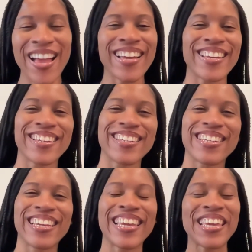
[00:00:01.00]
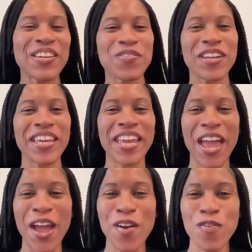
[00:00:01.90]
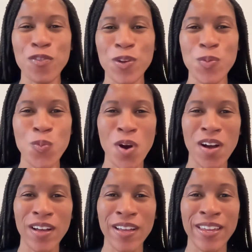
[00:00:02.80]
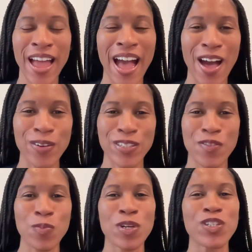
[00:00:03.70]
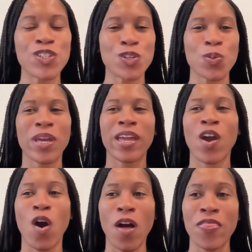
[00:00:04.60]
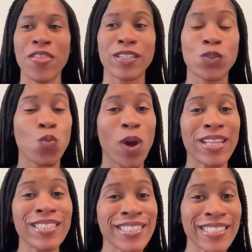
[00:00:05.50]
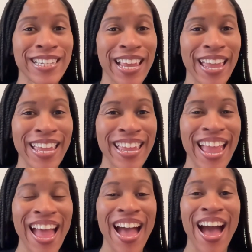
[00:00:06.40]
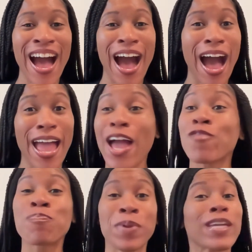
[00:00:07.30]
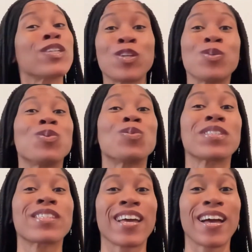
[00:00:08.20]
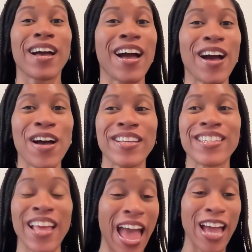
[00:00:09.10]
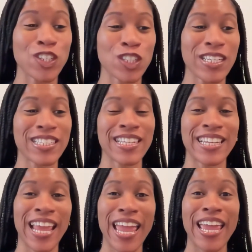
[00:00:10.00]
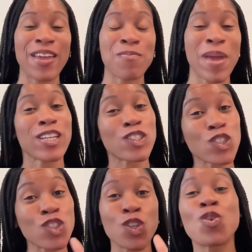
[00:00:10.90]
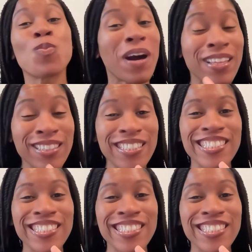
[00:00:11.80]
Good evening, everyone. How's everyone doing on this Wednesday? I have big news. Actually, today makes 2 months